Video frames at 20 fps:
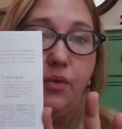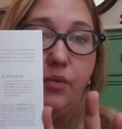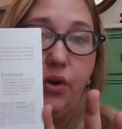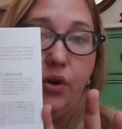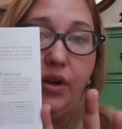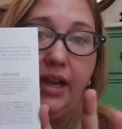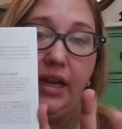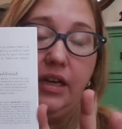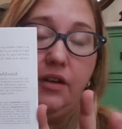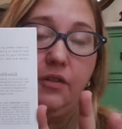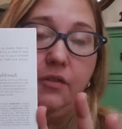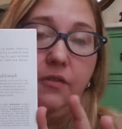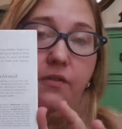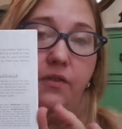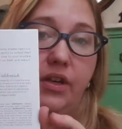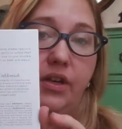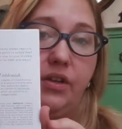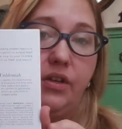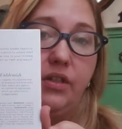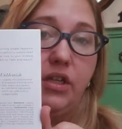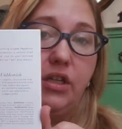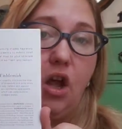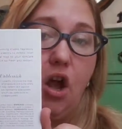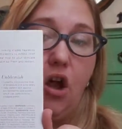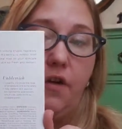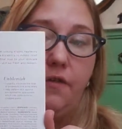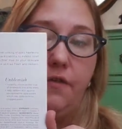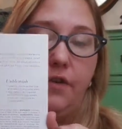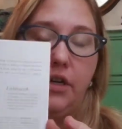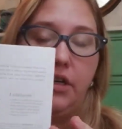that Rodan Fields
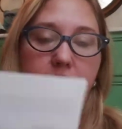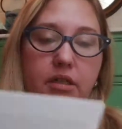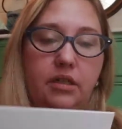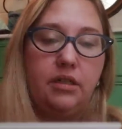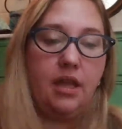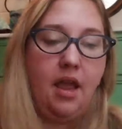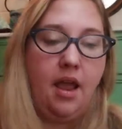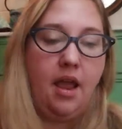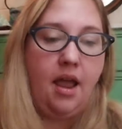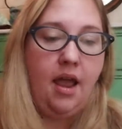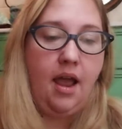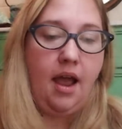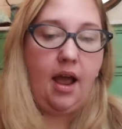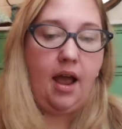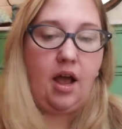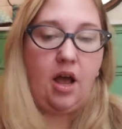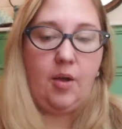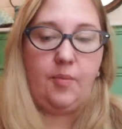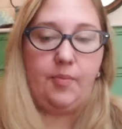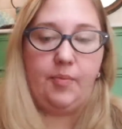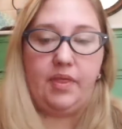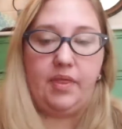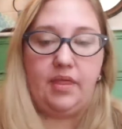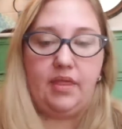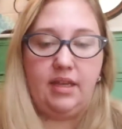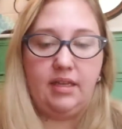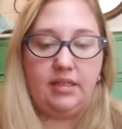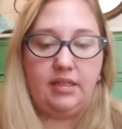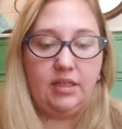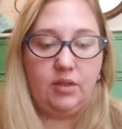offers.
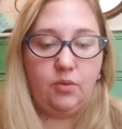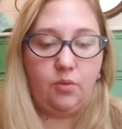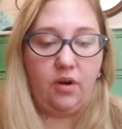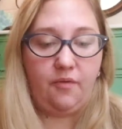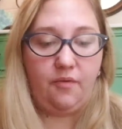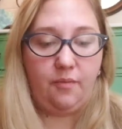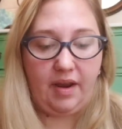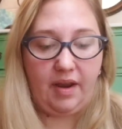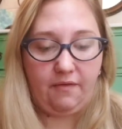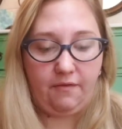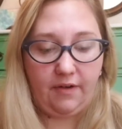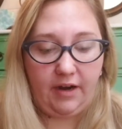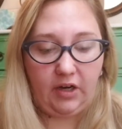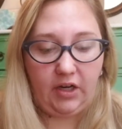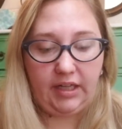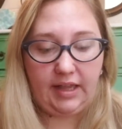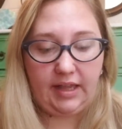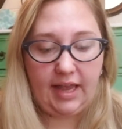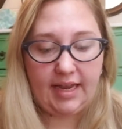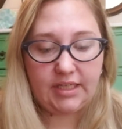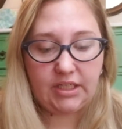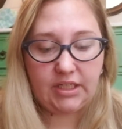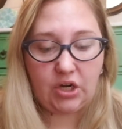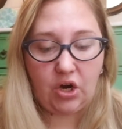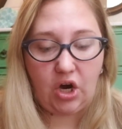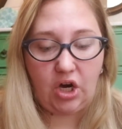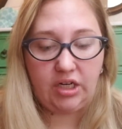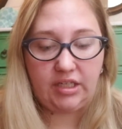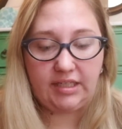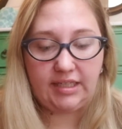This is one of my very last
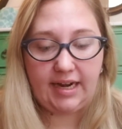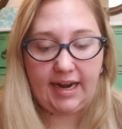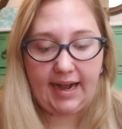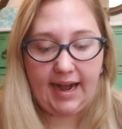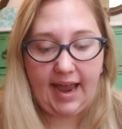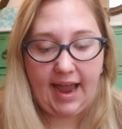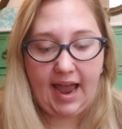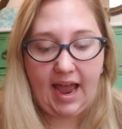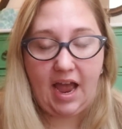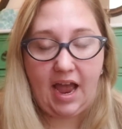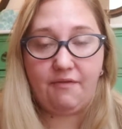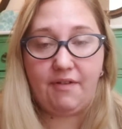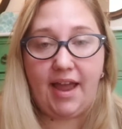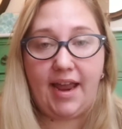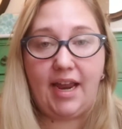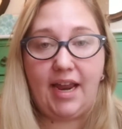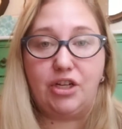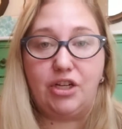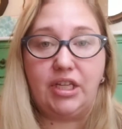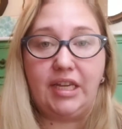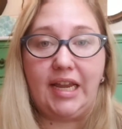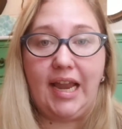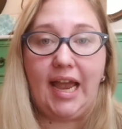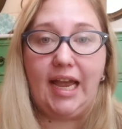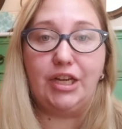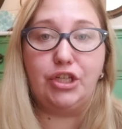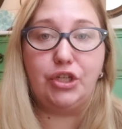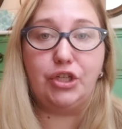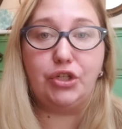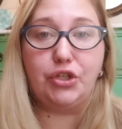cards that I have. I actually
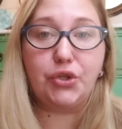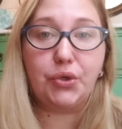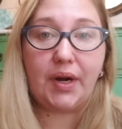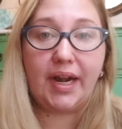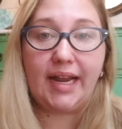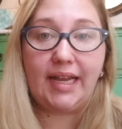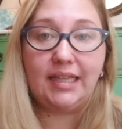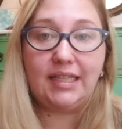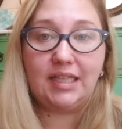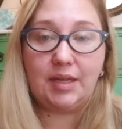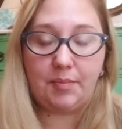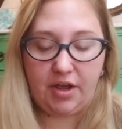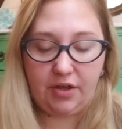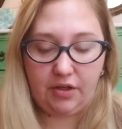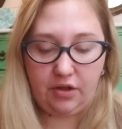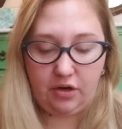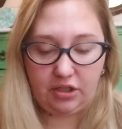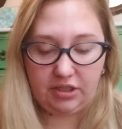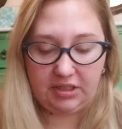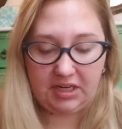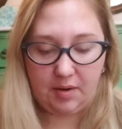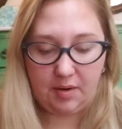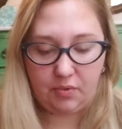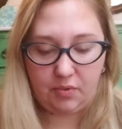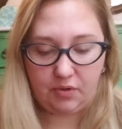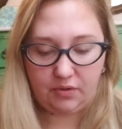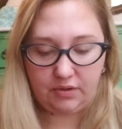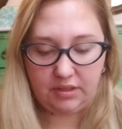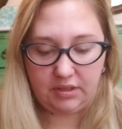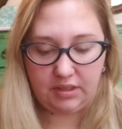had to trade some other
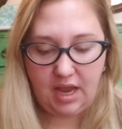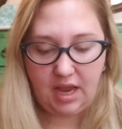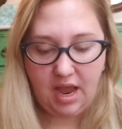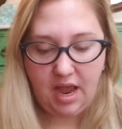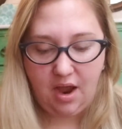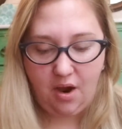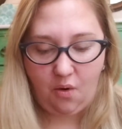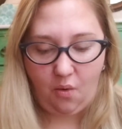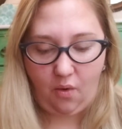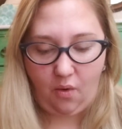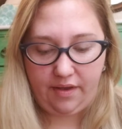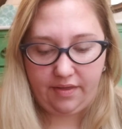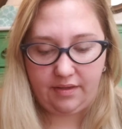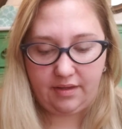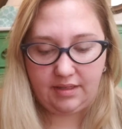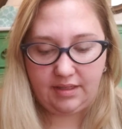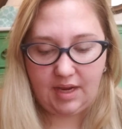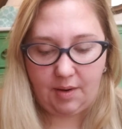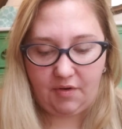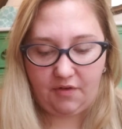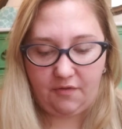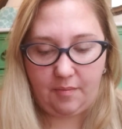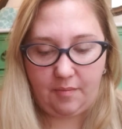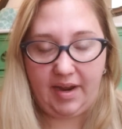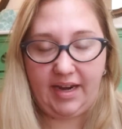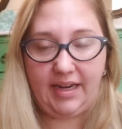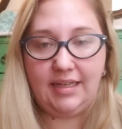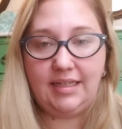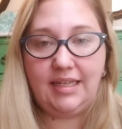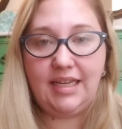samples with some of
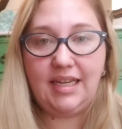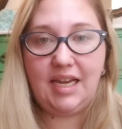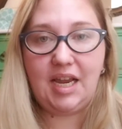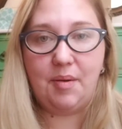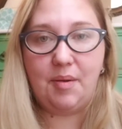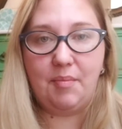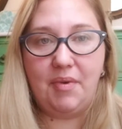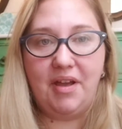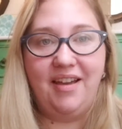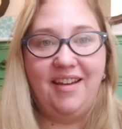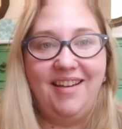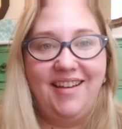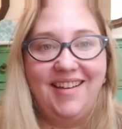my team